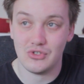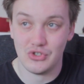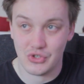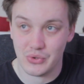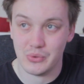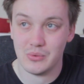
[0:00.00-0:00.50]

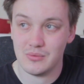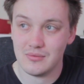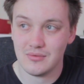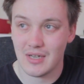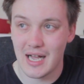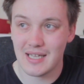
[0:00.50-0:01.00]
do
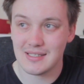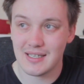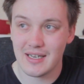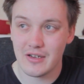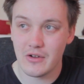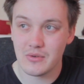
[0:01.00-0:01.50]
as a
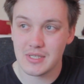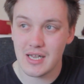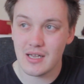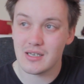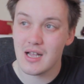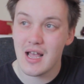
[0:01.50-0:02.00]
Lego
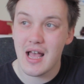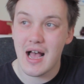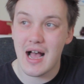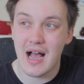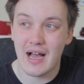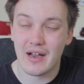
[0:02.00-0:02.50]
set,
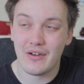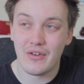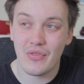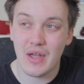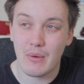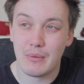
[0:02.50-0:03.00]
and
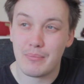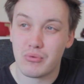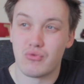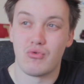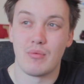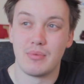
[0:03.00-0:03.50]
that would
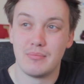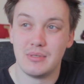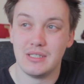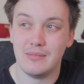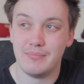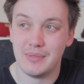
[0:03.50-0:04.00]

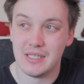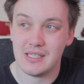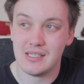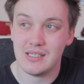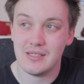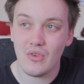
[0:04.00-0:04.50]
probably
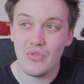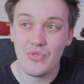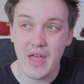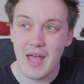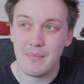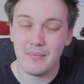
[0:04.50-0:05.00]
be
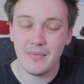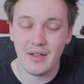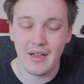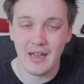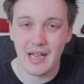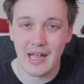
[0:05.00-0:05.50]
them
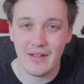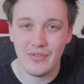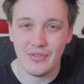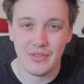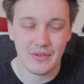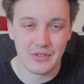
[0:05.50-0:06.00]

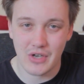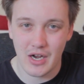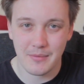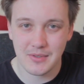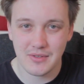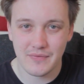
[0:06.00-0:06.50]
in the
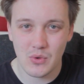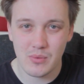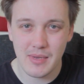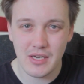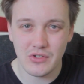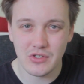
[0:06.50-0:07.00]
diamond
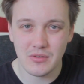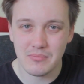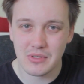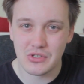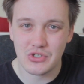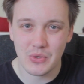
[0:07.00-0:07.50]
formation,
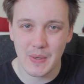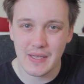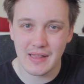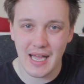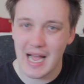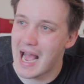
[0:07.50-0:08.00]
but
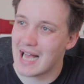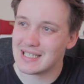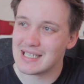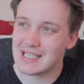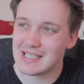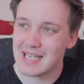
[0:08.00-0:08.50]
doing that
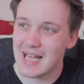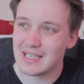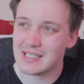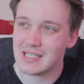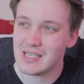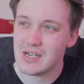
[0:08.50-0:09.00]
as a
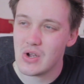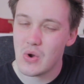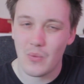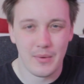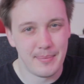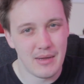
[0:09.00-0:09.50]
set
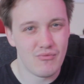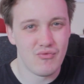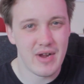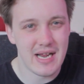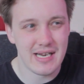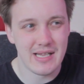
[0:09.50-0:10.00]
would be
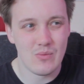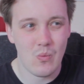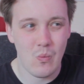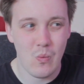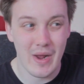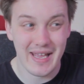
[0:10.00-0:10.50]
really
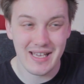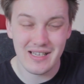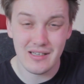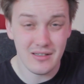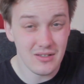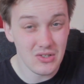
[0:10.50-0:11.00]

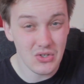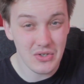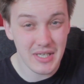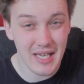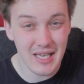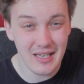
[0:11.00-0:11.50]
weird
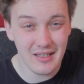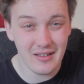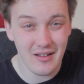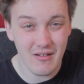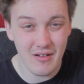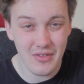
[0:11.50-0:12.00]
looking,
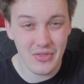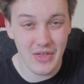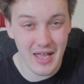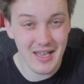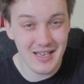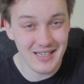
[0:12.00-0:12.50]
I
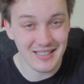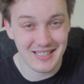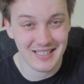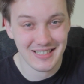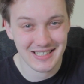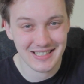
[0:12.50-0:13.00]

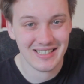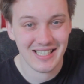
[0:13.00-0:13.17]
think.